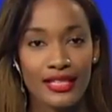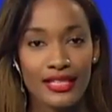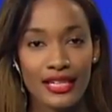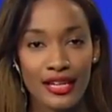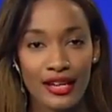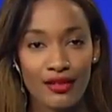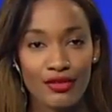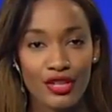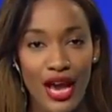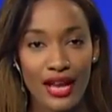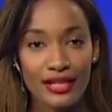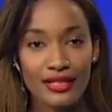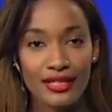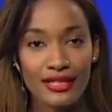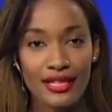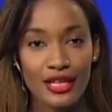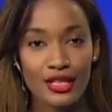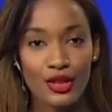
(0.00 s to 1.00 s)
city of
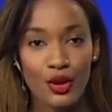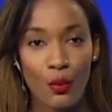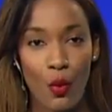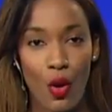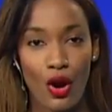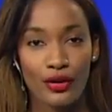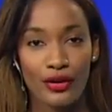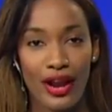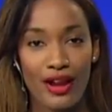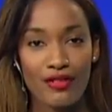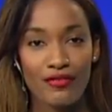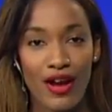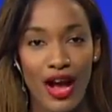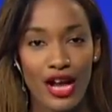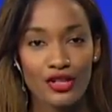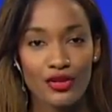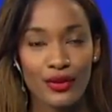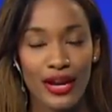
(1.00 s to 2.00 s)
Jackson says the water
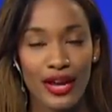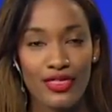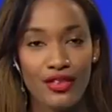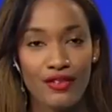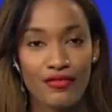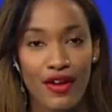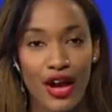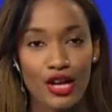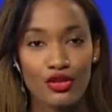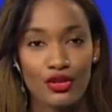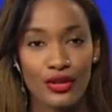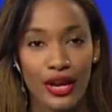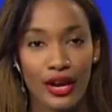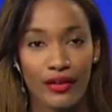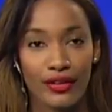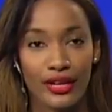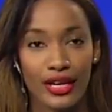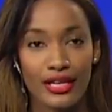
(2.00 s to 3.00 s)
advisory in the
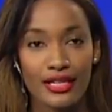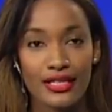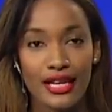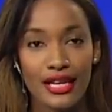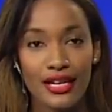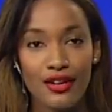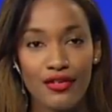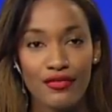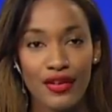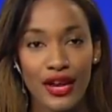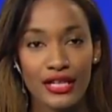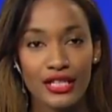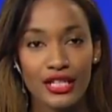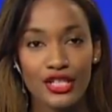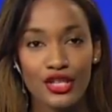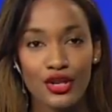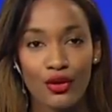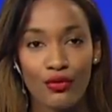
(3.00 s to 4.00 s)
Fondren area is in
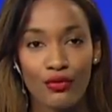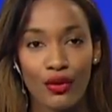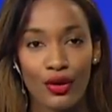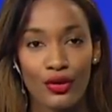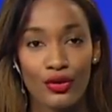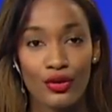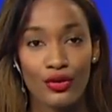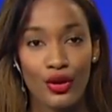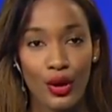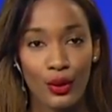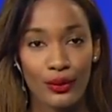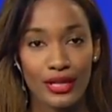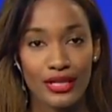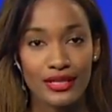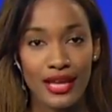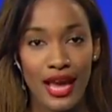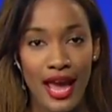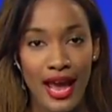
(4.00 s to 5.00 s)
effect until further
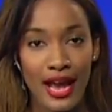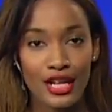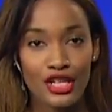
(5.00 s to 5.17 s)
notice.